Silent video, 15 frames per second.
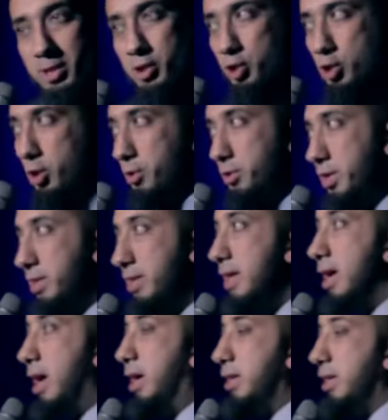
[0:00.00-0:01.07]
his children
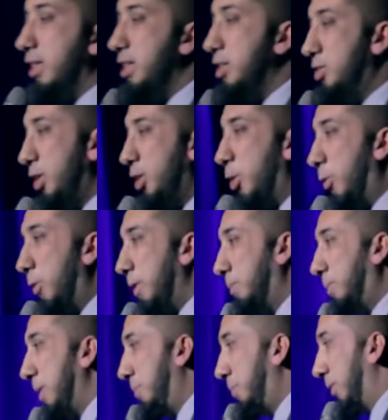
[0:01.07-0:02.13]
are
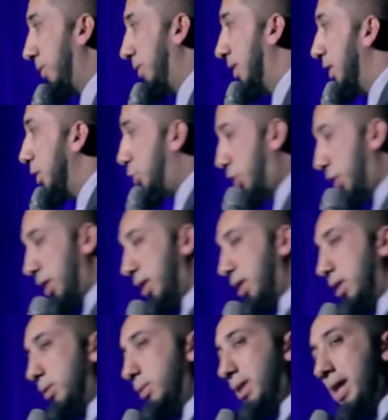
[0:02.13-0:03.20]
easygoing people,
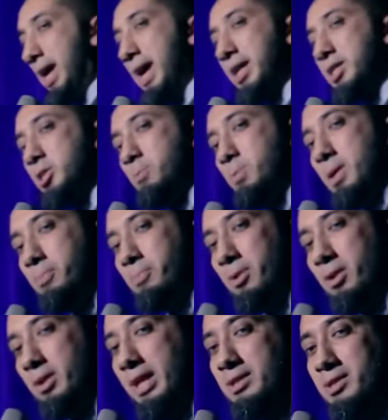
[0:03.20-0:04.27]
chill, relaxed
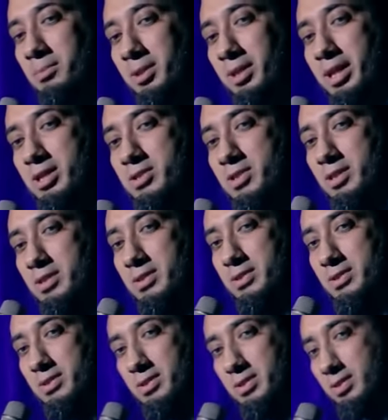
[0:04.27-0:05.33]
people, like the
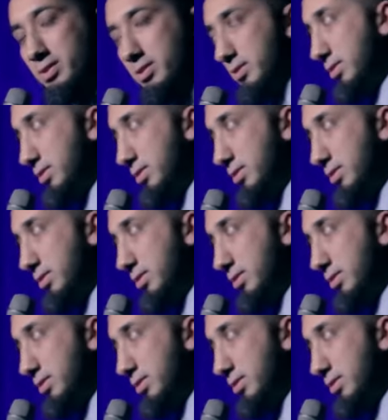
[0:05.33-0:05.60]
Malaysians.